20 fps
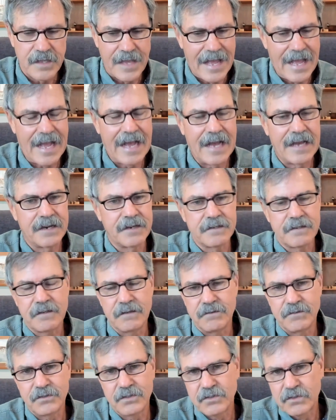
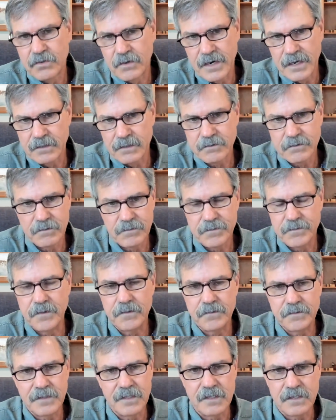additive stress of
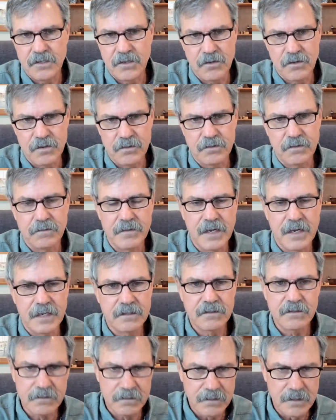15 years of not
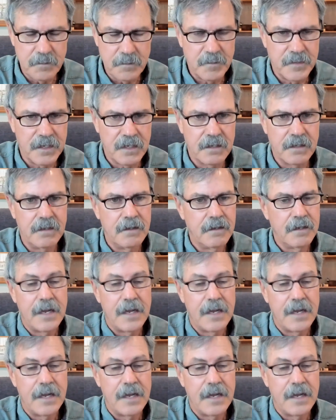sleeping